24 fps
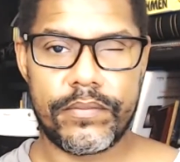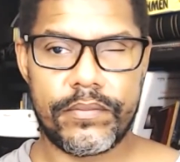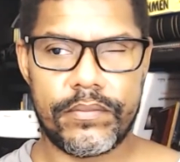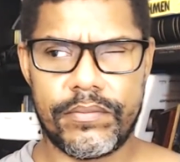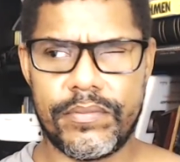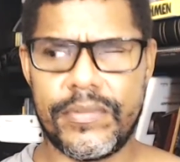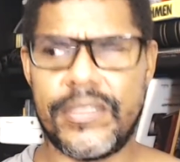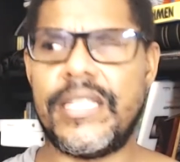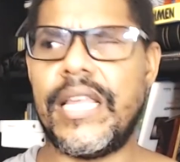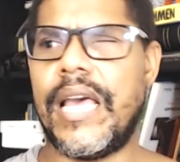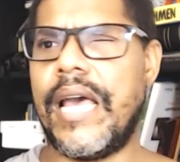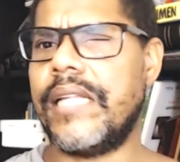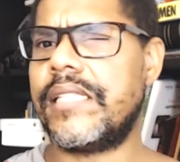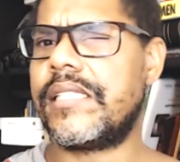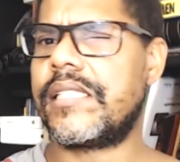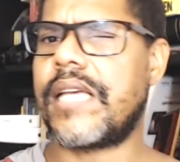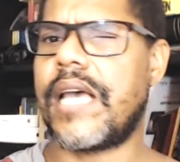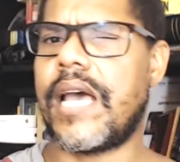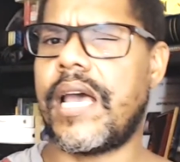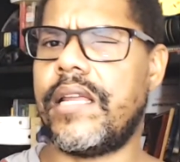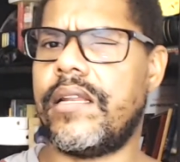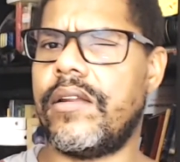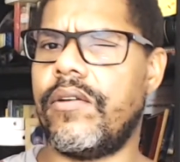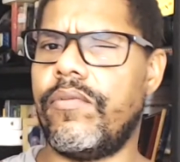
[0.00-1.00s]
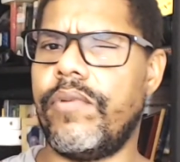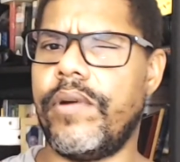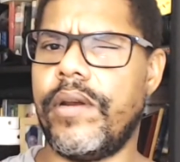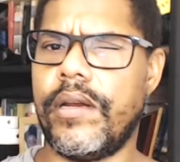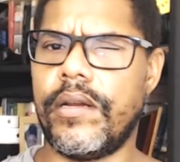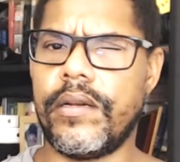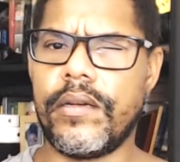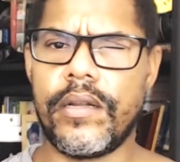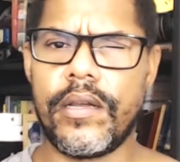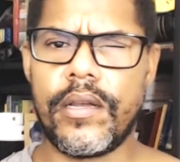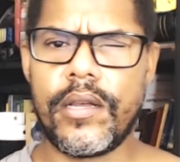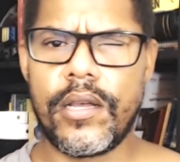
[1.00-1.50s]
That's kind of
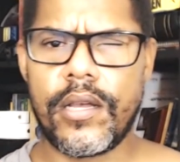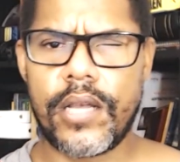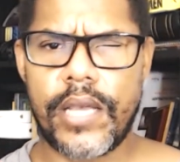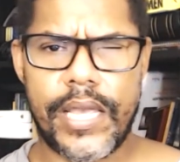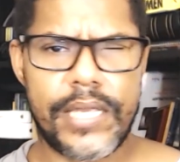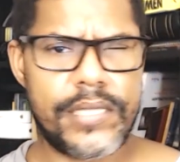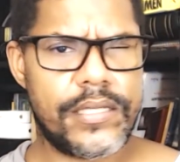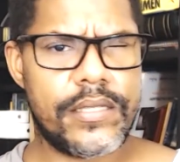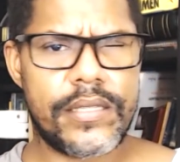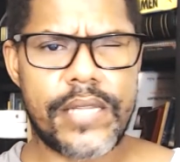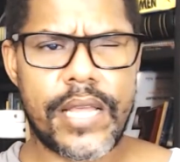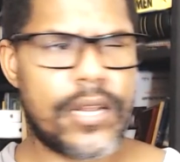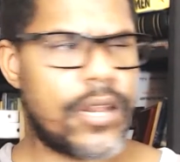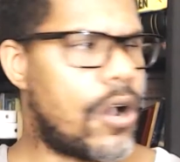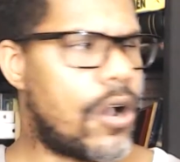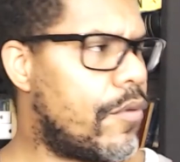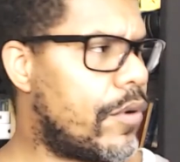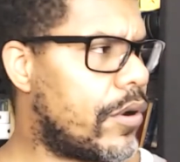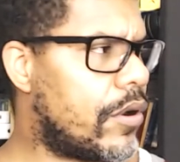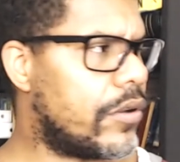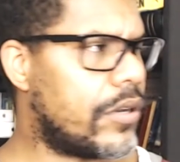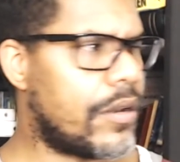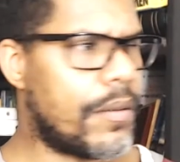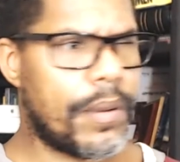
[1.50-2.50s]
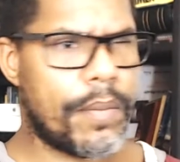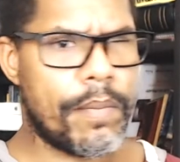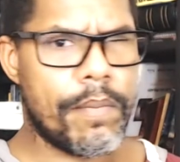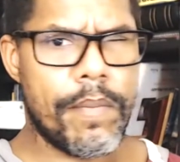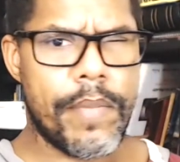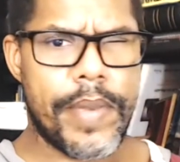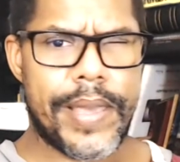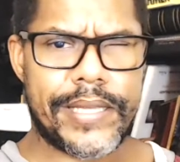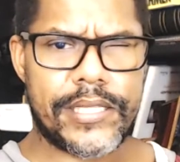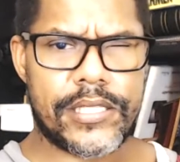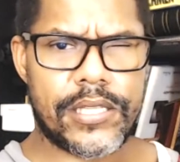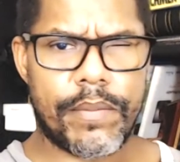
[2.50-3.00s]
weird. Isn't that how we're gonna
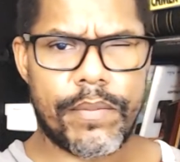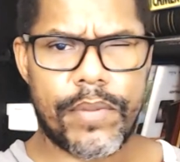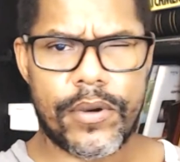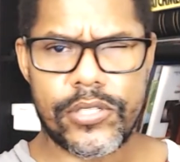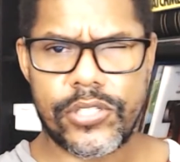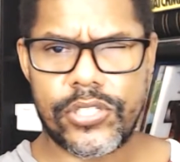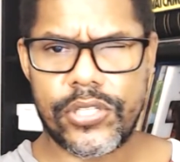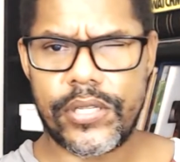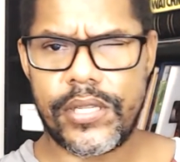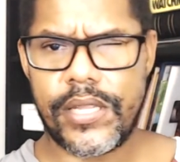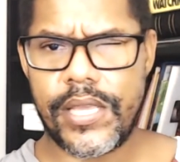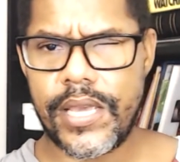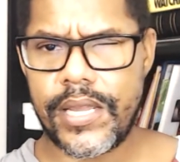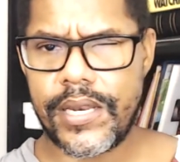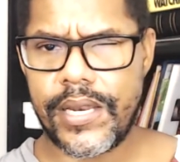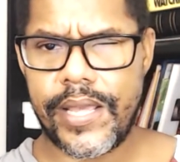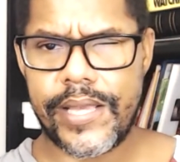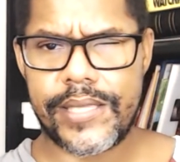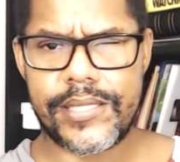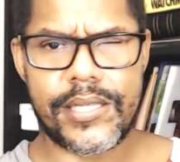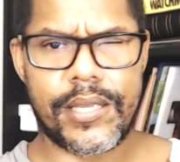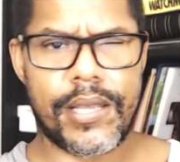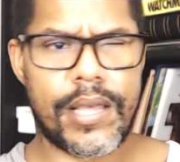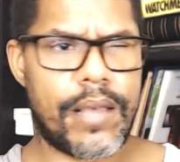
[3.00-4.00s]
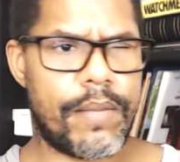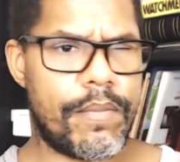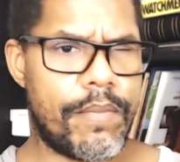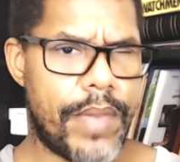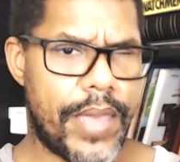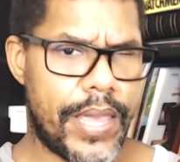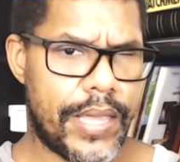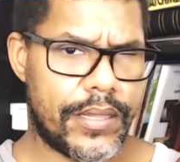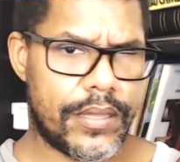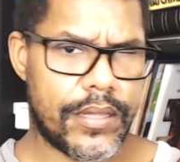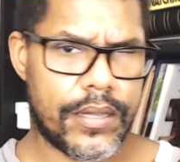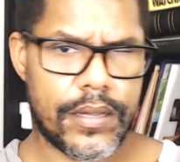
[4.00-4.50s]
mix a bunch of DNAs and
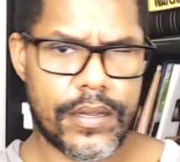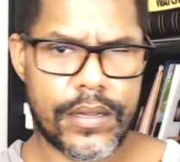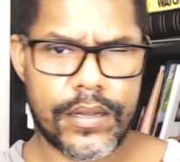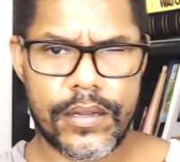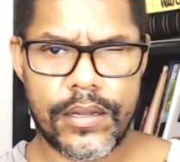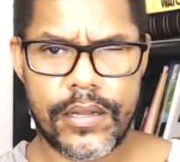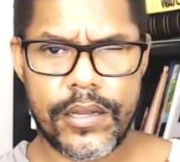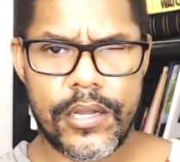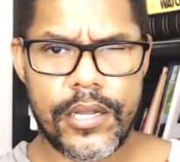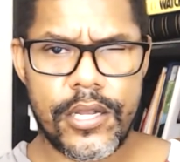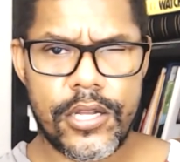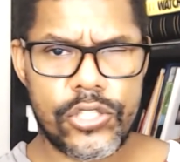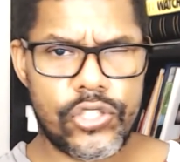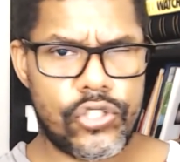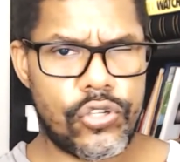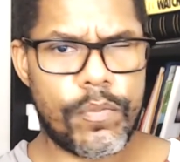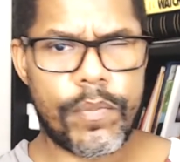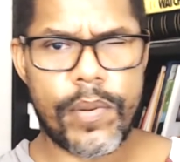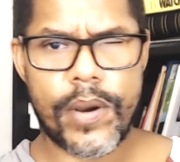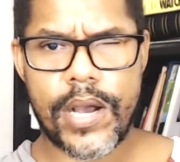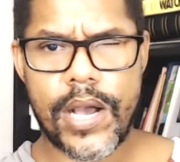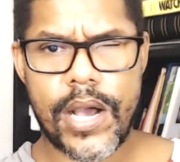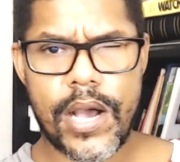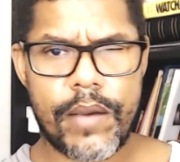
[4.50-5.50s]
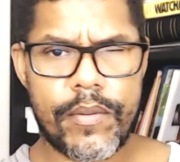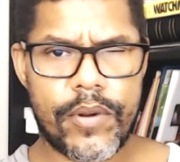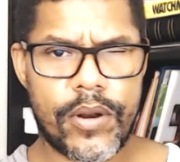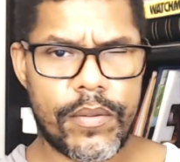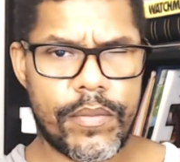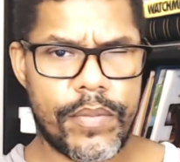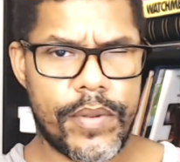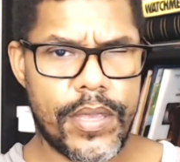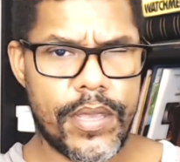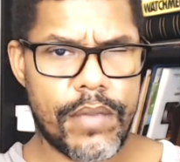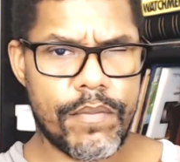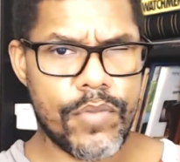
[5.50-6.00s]
make the chupacabra
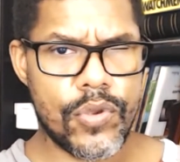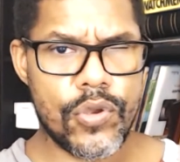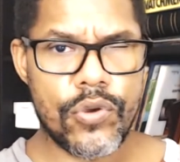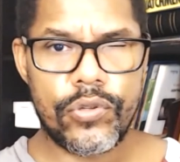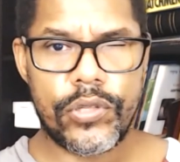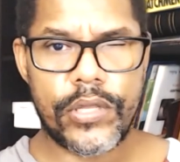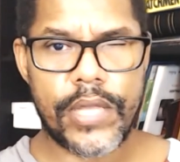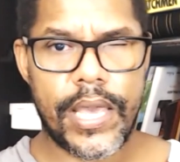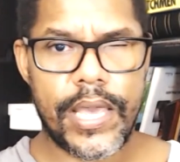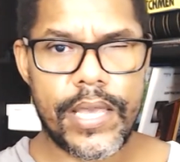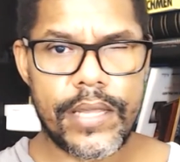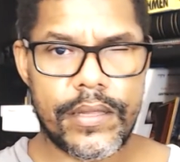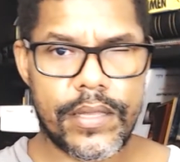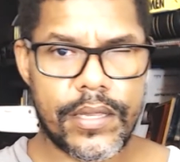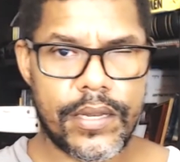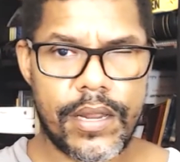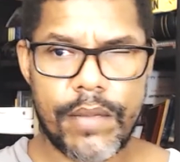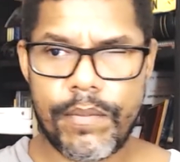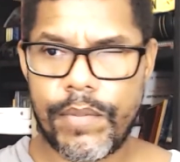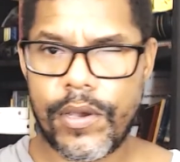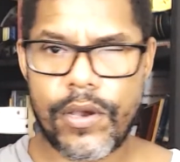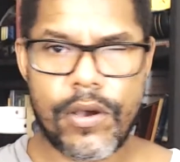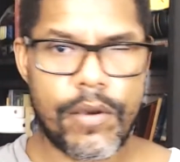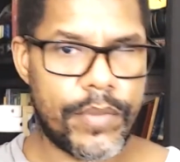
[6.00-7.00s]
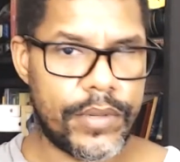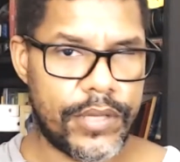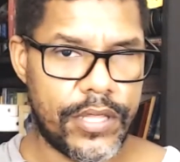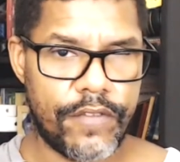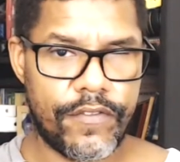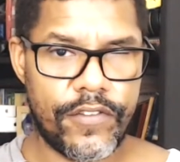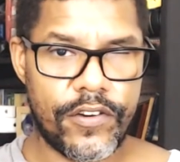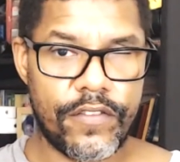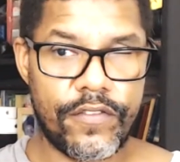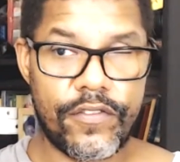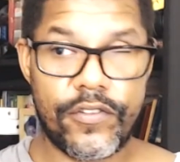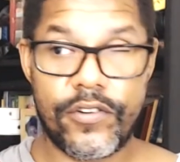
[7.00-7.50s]
be mutated and become a
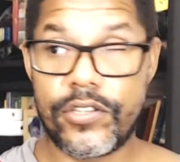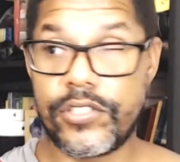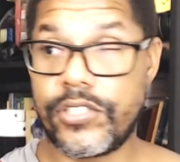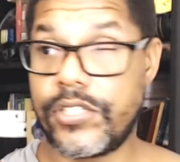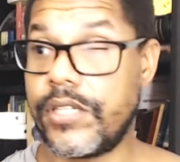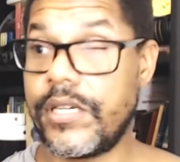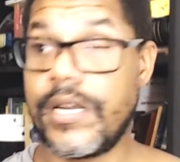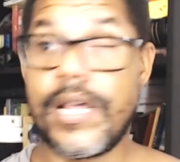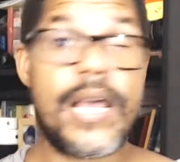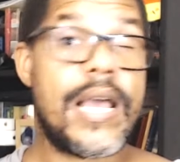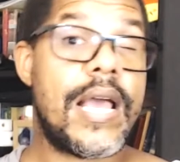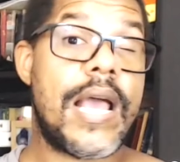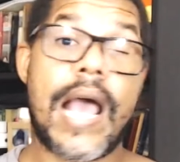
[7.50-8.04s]
different version?